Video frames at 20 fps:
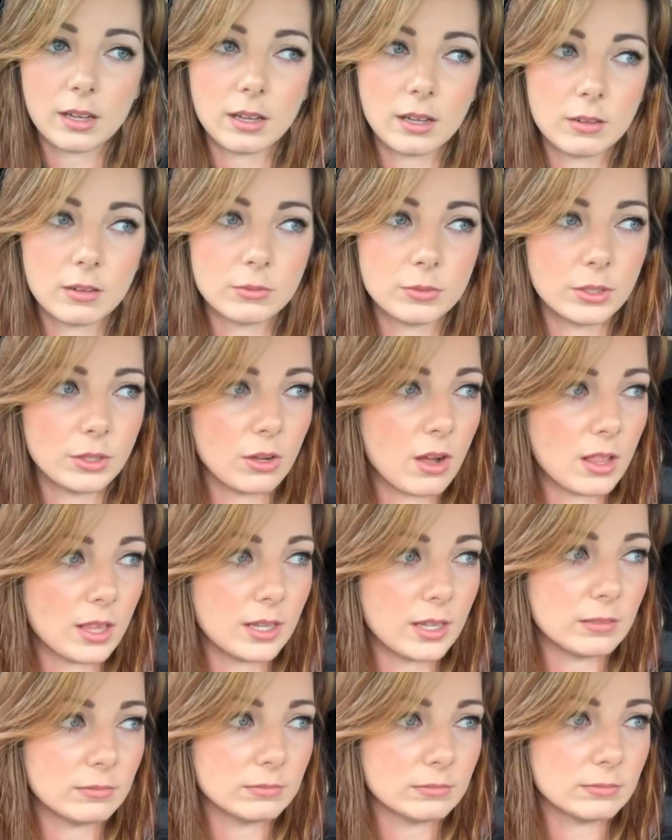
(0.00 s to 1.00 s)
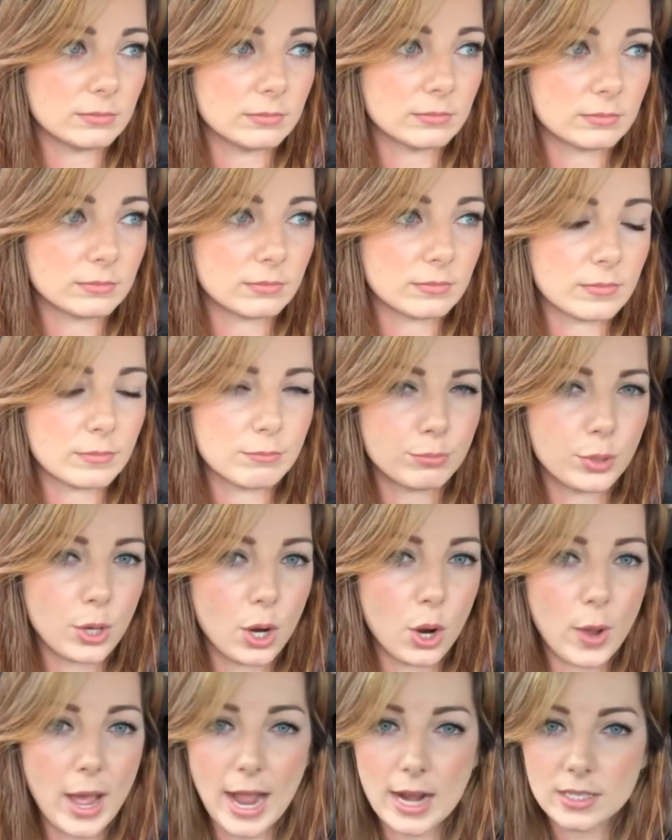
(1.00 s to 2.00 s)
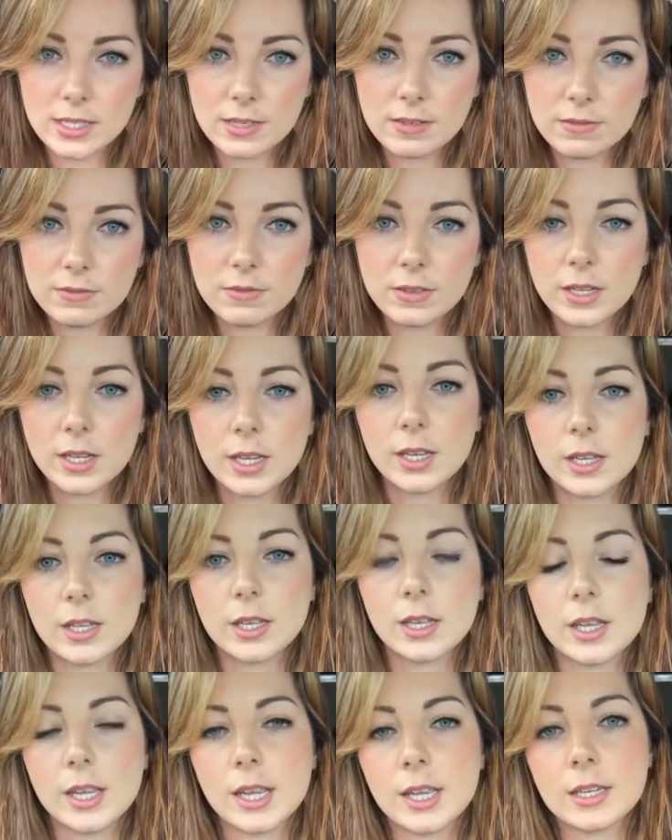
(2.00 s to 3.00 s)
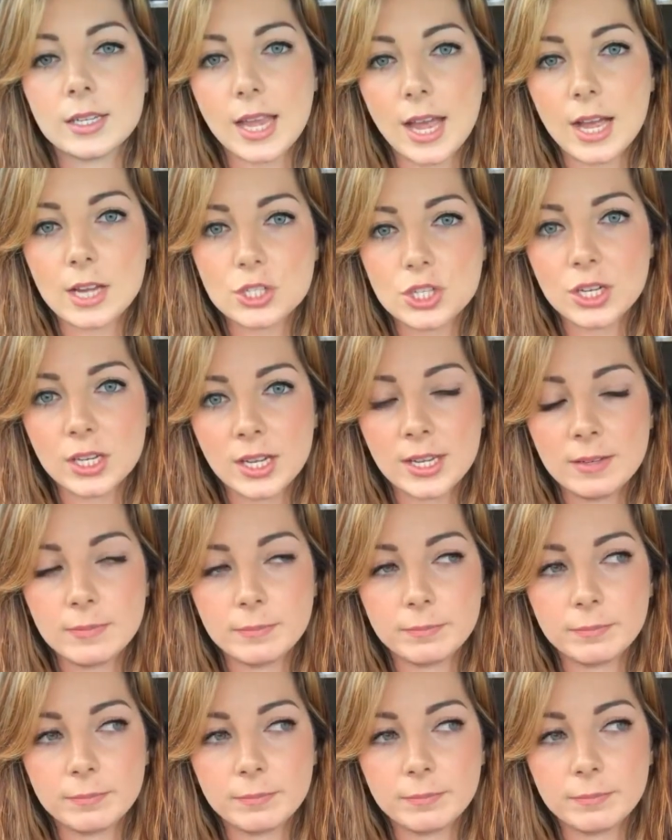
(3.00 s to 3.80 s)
what do you call it, proactive in catching it.